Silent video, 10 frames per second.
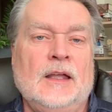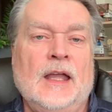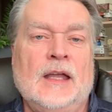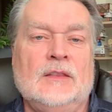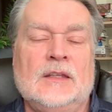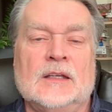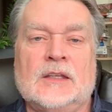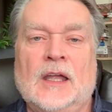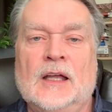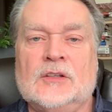and the
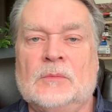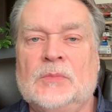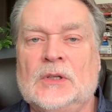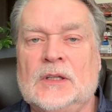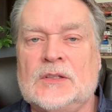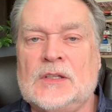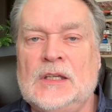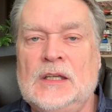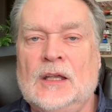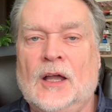
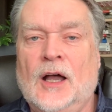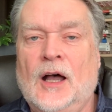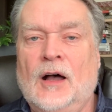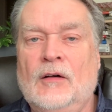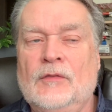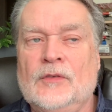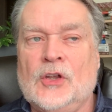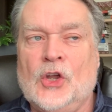accountability of